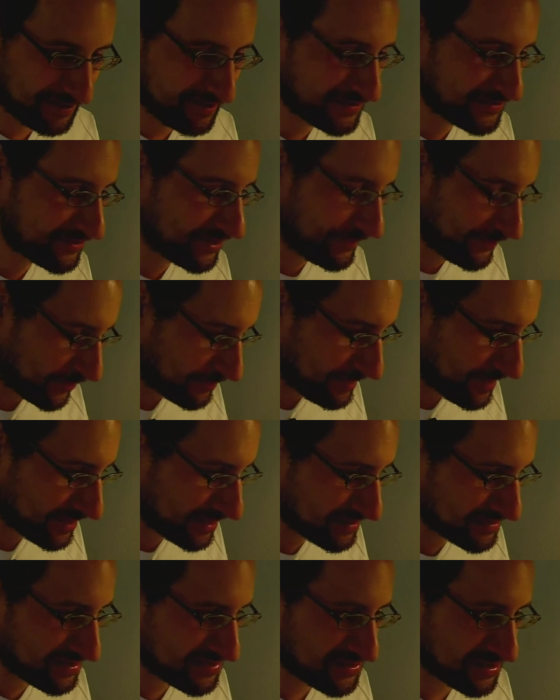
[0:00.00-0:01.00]
So I'm not
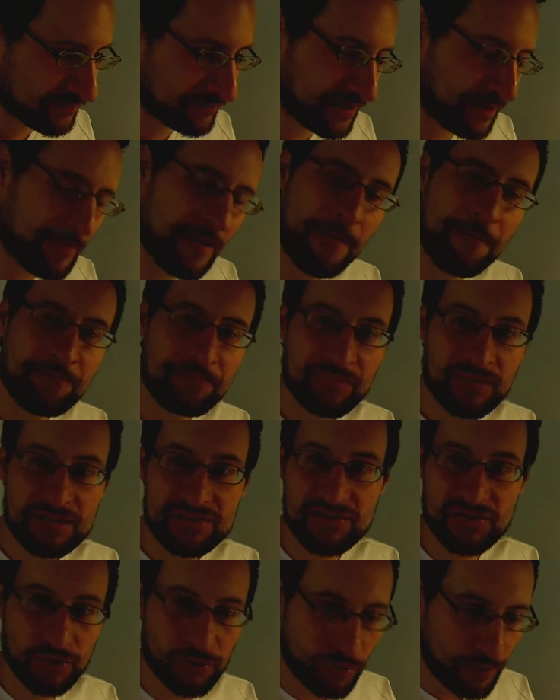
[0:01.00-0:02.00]
making this stuff up.
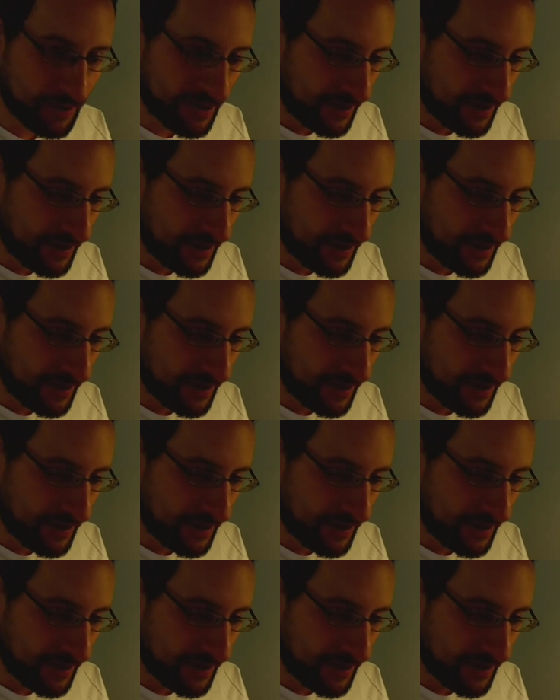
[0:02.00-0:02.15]
So